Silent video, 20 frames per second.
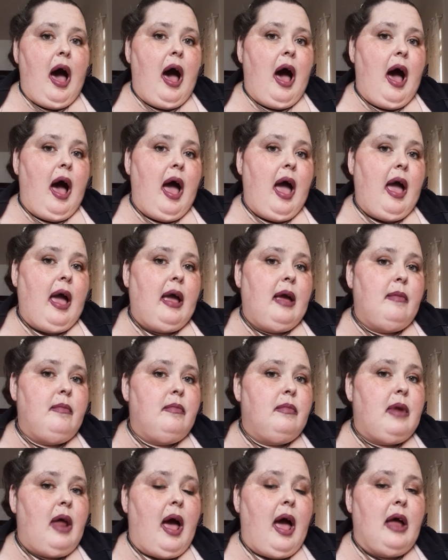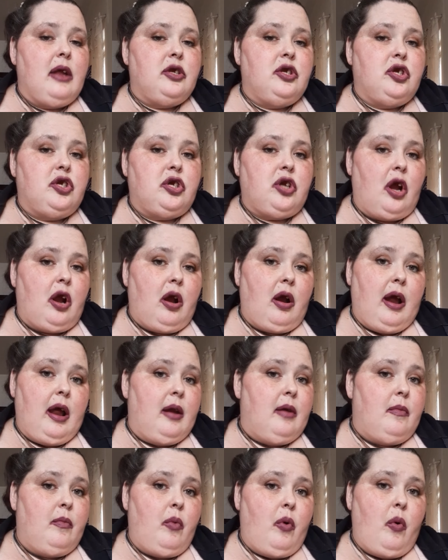I'm not sure
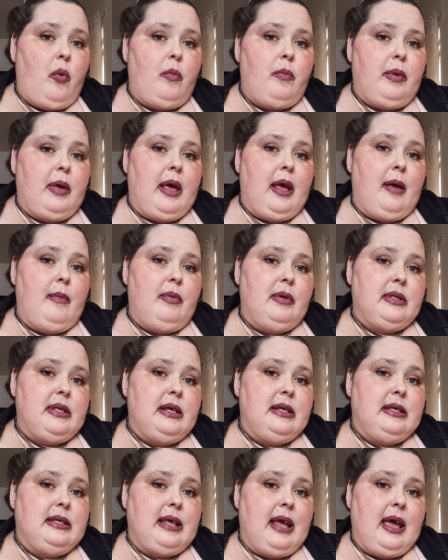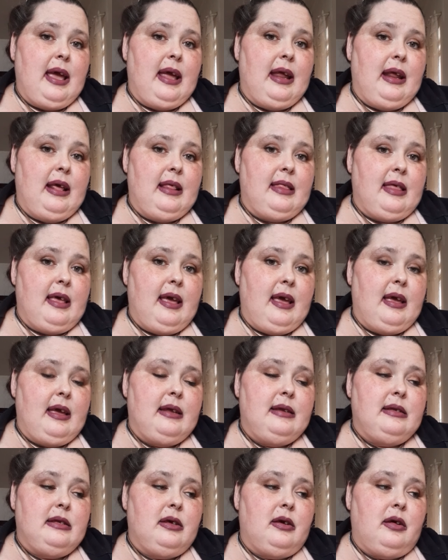and won't be able to say anything
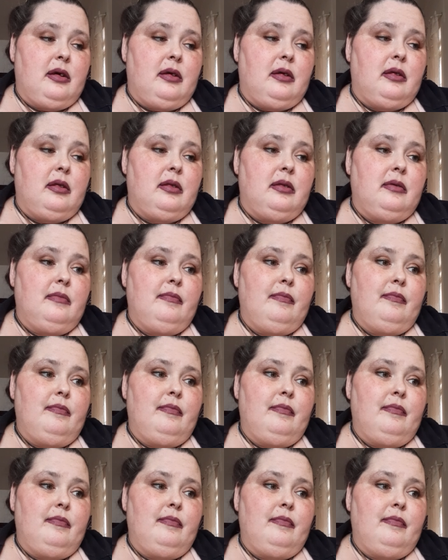until